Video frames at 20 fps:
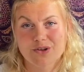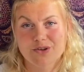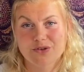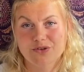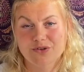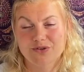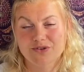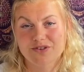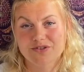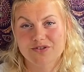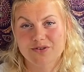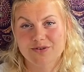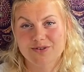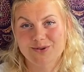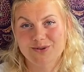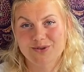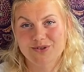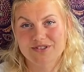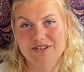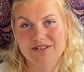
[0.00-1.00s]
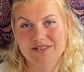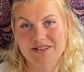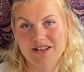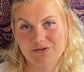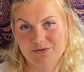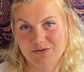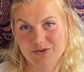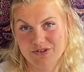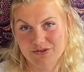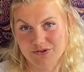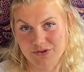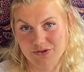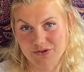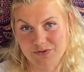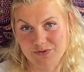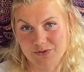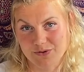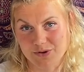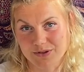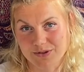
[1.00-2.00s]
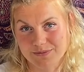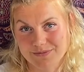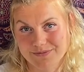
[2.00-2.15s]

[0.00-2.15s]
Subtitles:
to the solution that we search for.